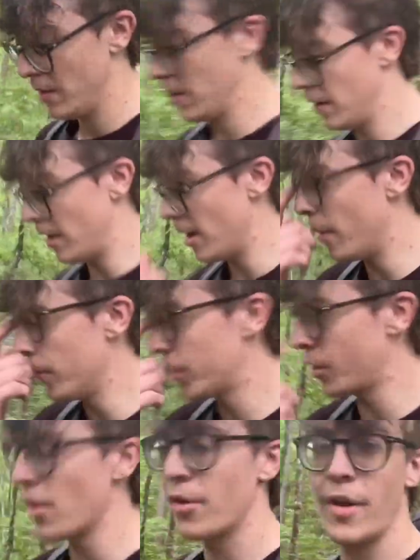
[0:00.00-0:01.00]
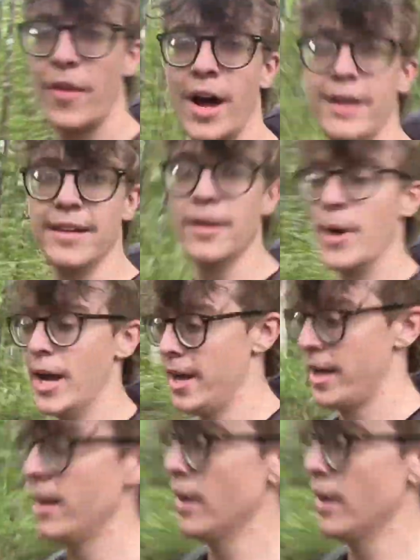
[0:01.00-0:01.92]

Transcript: Throwing around the idea in my head